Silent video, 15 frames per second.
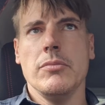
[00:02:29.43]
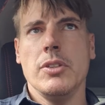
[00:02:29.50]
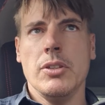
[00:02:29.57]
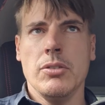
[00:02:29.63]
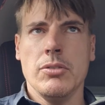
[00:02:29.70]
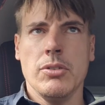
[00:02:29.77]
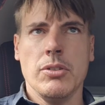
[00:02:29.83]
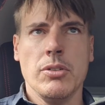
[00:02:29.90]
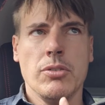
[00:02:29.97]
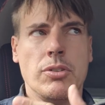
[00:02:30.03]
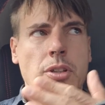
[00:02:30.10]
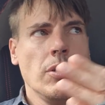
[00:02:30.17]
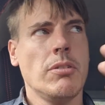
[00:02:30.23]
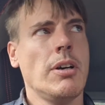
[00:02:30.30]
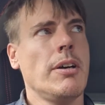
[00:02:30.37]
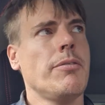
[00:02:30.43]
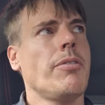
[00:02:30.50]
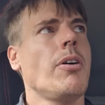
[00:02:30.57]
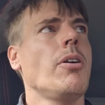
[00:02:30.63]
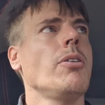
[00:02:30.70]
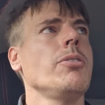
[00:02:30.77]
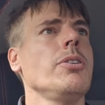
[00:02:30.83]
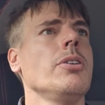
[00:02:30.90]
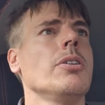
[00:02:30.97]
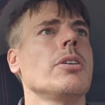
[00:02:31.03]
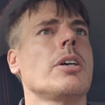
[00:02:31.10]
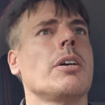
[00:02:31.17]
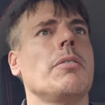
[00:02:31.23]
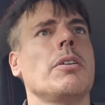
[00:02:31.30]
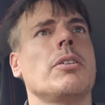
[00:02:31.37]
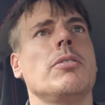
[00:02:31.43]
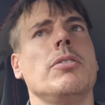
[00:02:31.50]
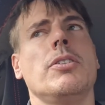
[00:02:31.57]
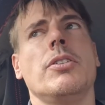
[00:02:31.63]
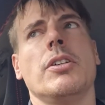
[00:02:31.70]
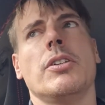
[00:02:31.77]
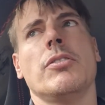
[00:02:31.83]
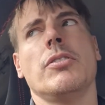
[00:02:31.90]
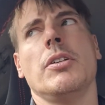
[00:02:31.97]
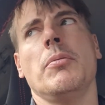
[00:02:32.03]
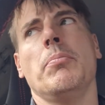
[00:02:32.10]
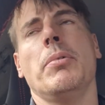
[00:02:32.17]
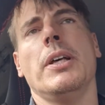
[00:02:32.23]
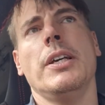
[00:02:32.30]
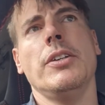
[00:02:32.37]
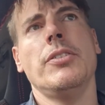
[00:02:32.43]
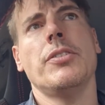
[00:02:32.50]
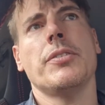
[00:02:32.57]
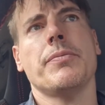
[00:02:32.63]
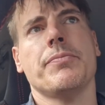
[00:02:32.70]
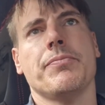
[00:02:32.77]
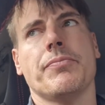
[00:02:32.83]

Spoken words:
you still have all the other characteristics in place,